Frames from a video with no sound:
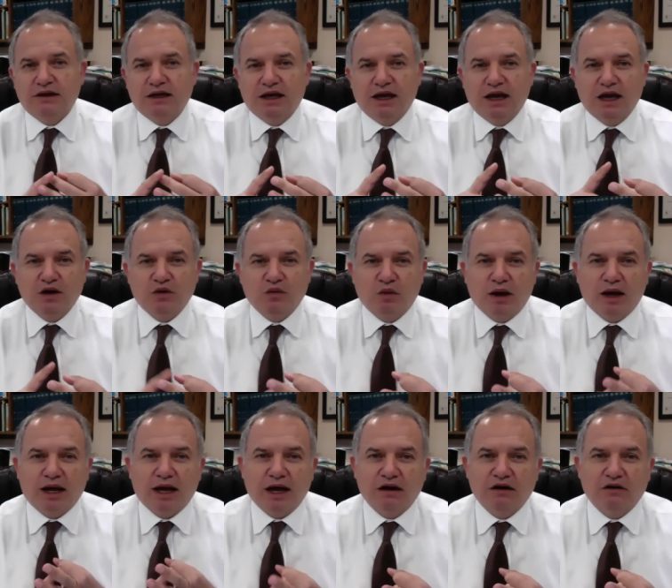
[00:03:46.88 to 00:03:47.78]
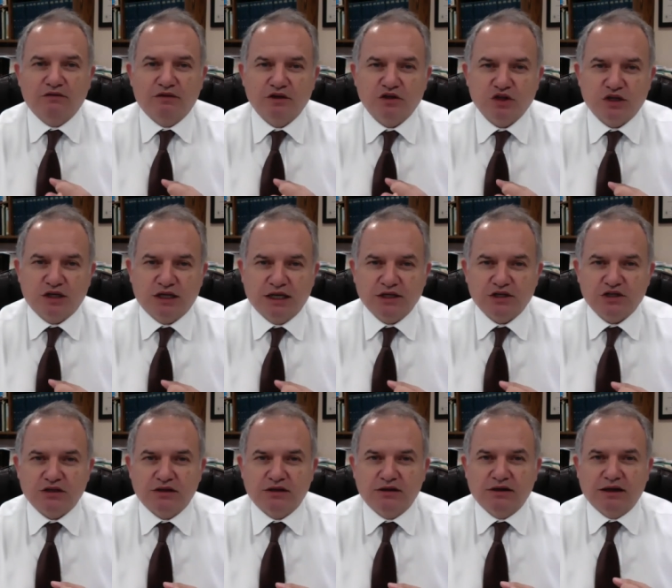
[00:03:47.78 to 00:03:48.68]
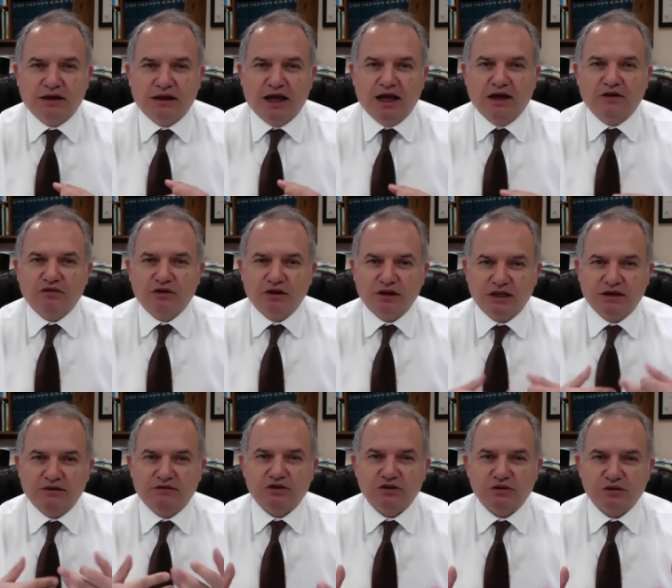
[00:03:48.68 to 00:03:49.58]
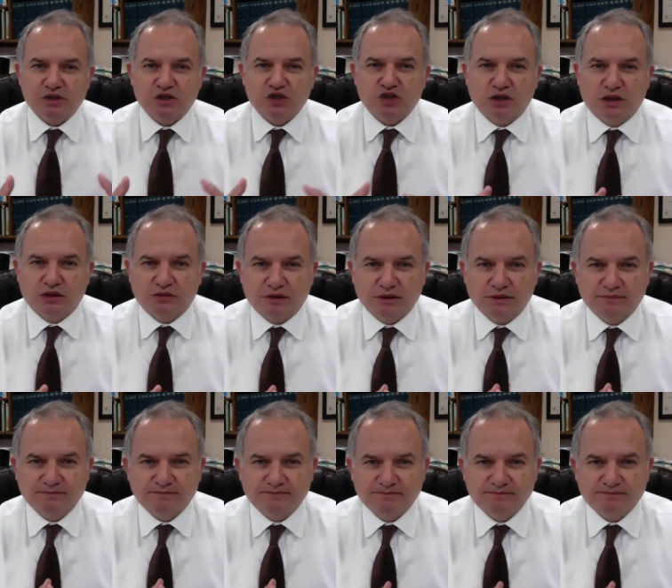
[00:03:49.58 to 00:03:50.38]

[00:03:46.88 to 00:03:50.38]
and what kind of education and life will give to his children.